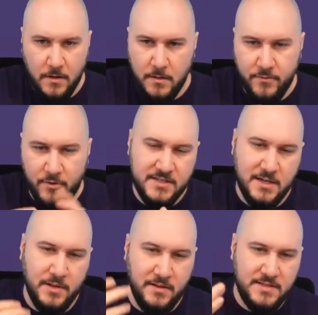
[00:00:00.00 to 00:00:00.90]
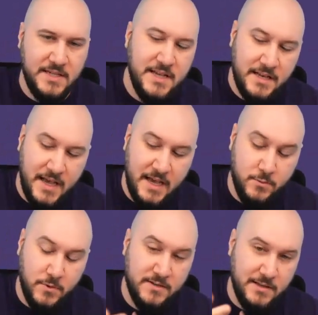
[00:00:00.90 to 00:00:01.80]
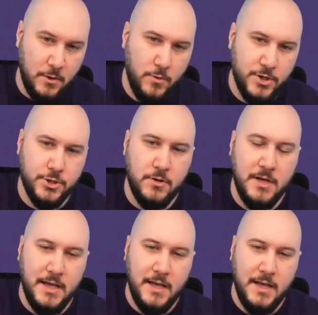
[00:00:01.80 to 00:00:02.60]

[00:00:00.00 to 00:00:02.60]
for example, see that case one is a lower jaw,